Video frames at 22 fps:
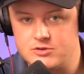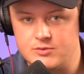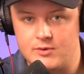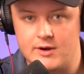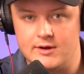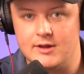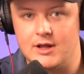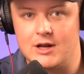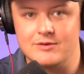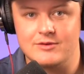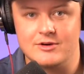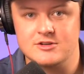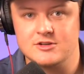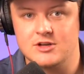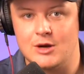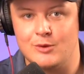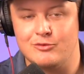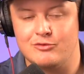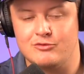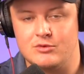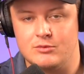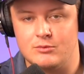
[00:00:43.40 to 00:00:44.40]
right? None of us come
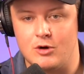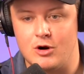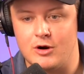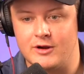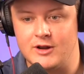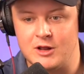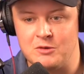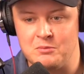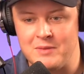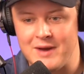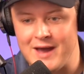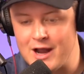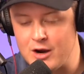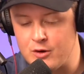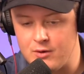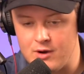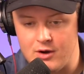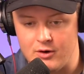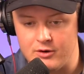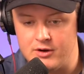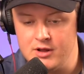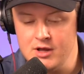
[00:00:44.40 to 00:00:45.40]
from a marketing
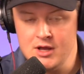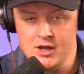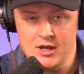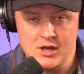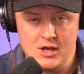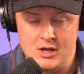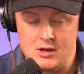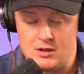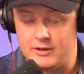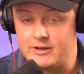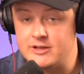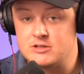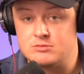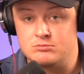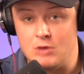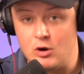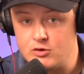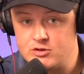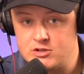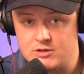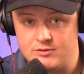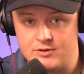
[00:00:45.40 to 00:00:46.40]
background, at least
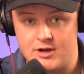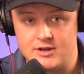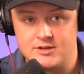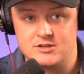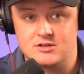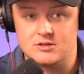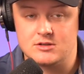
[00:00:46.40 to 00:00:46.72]
most of us.